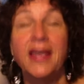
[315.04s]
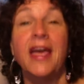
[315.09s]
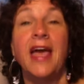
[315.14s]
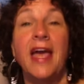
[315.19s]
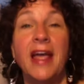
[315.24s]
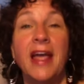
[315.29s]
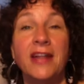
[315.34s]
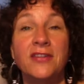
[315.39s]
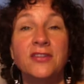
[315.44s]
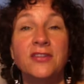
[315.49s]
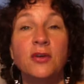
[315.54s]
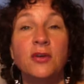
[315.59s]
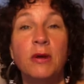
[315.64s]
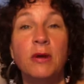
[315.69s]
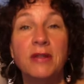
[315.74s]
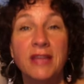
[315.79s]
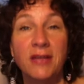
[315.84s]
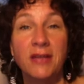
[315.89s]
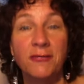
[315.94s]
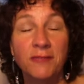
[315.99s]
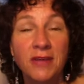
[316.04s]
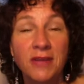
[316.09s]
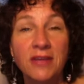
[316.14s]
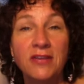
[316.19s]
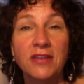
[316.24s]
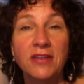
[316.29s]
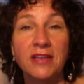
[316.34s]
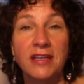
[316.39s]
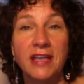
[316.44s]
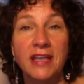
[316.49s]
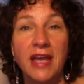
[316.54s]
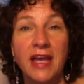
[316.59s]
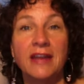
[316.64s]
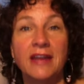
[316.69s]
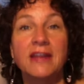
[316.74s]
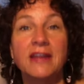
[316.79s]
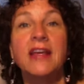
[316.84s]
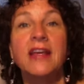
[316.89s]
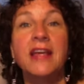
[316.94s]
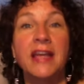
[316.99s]
And so when they feel it
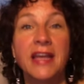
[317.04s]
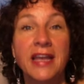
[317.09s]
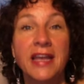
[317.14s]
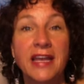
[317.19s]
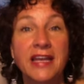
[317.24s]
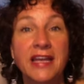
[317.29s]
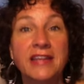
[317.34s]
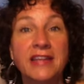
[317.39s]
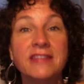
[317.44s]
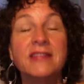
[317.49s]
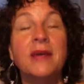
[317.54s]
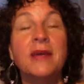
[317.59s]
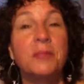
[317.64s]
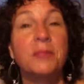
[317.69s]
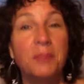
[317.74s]
again, it's